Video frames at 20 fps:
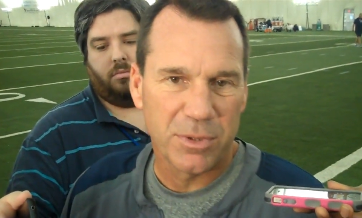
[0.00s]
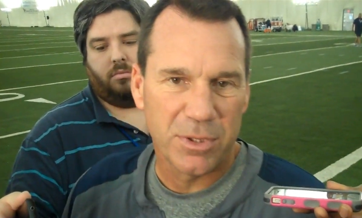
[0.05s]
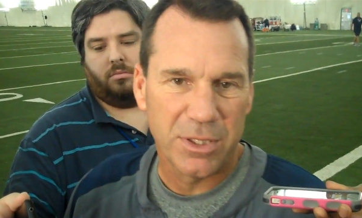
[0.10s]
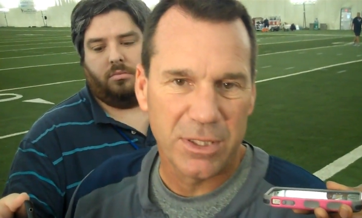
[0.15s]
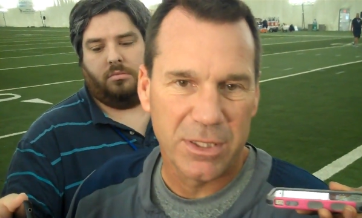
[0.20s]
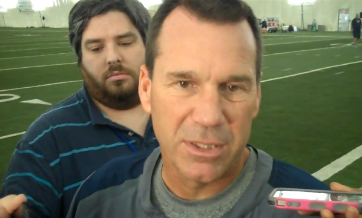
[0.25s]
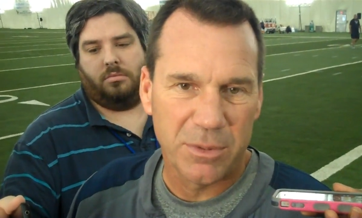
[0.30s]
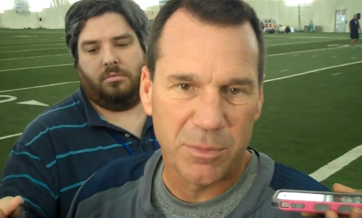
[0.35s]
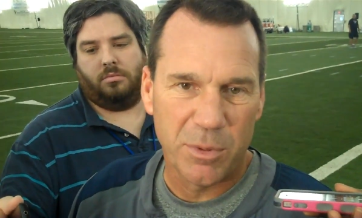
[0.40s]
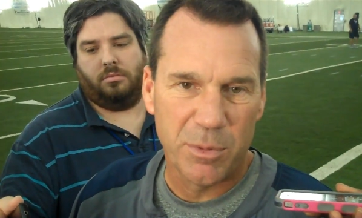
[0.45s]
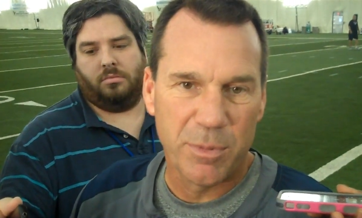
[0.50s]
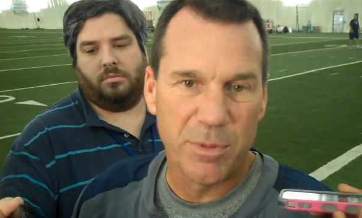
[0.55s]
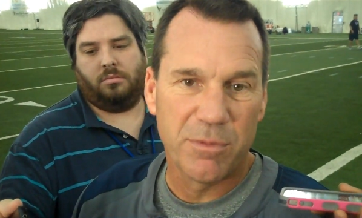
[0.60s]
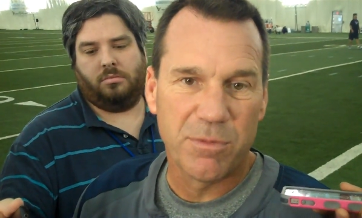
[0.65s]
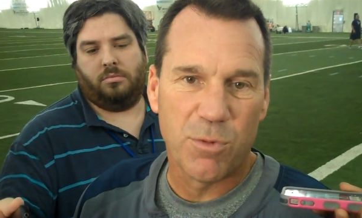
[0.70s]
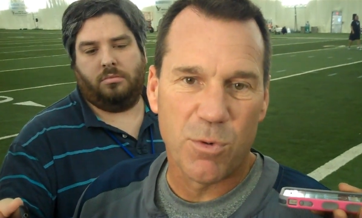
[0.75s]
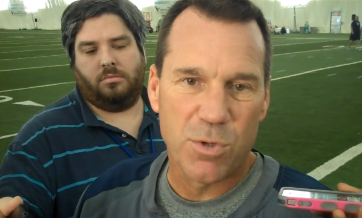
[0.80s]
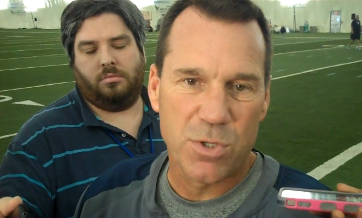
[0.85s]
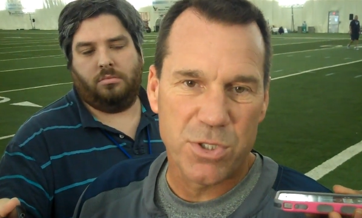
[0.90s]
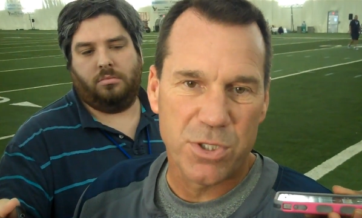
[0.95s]
Speaker 1: Uh, we've been
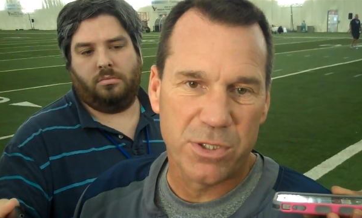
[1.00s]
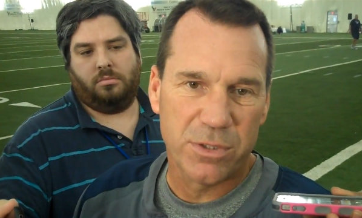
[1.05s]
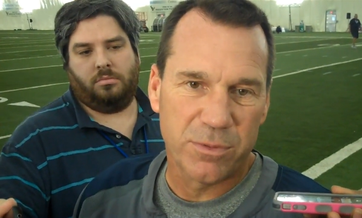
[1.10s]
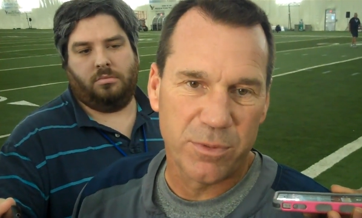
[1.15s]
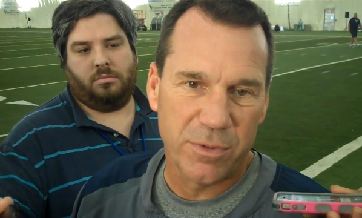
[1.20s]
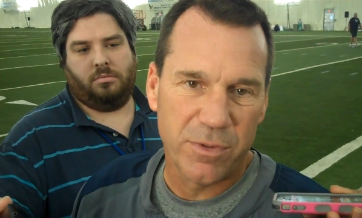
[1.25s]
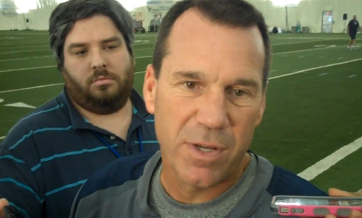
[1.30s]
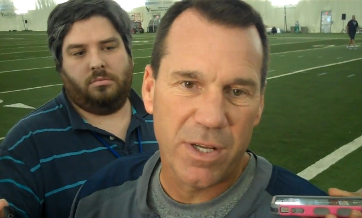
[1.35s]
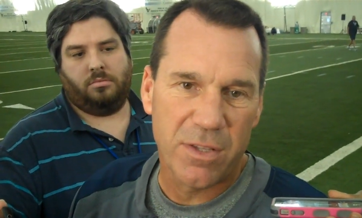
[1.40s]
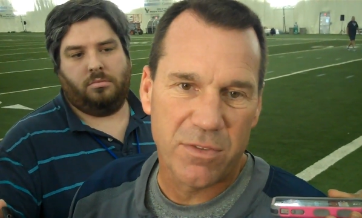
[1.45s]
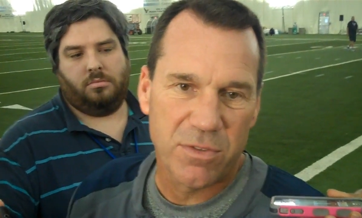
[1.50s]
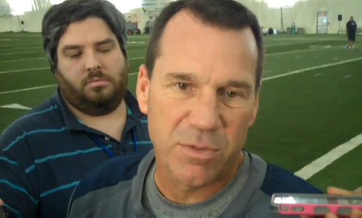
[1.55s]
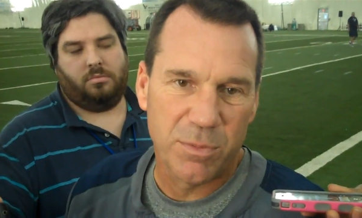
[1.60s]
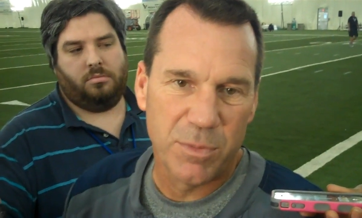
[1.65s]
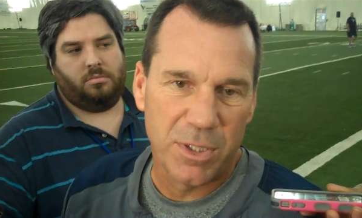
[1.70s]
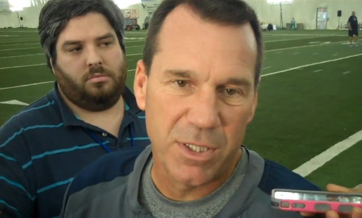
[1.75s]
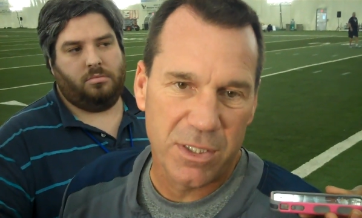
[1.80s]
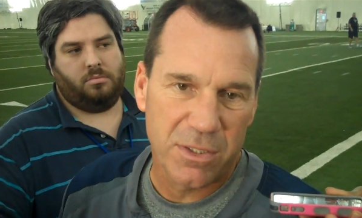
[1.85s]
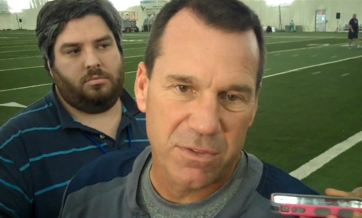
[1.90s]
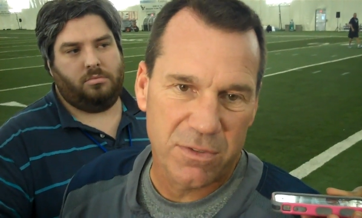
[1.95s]
fortunate. We've got some
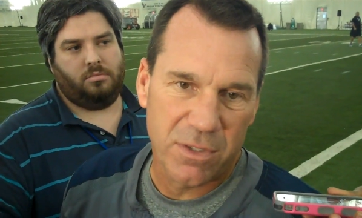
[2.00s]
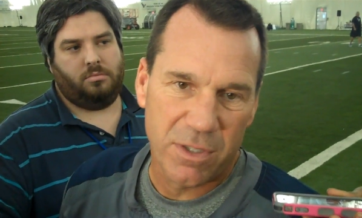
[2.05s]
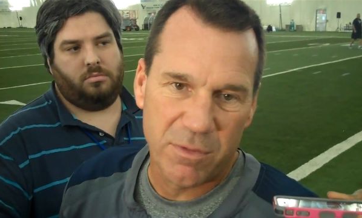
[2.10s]
nicks.